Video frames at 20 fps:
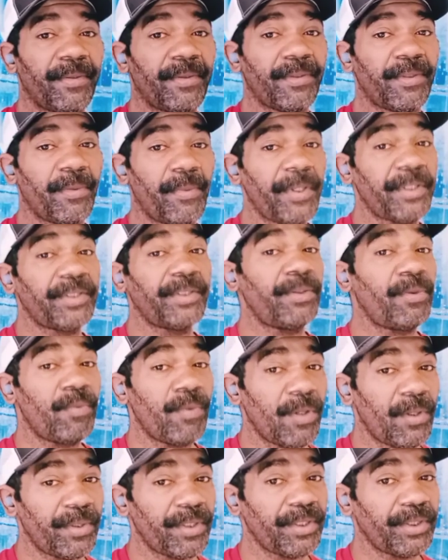the rest of the
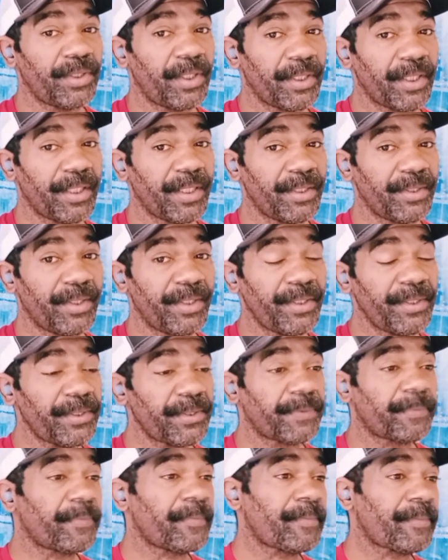world is looking at
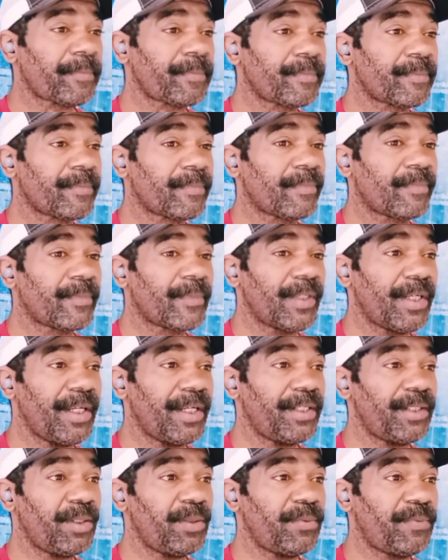this,
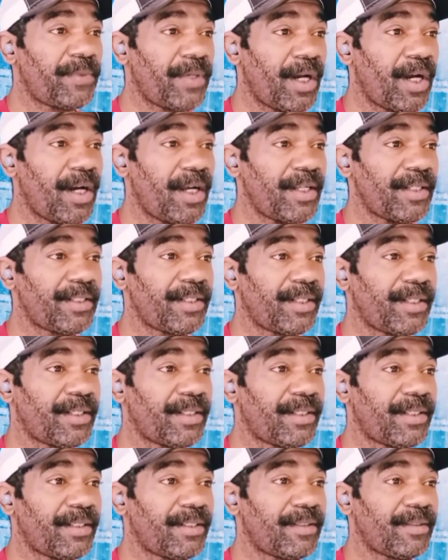and you've got
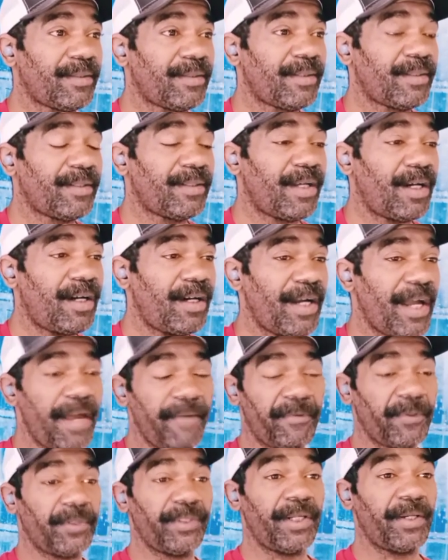
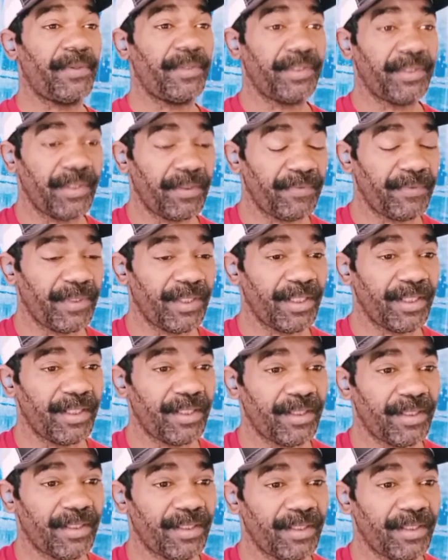adversaries of the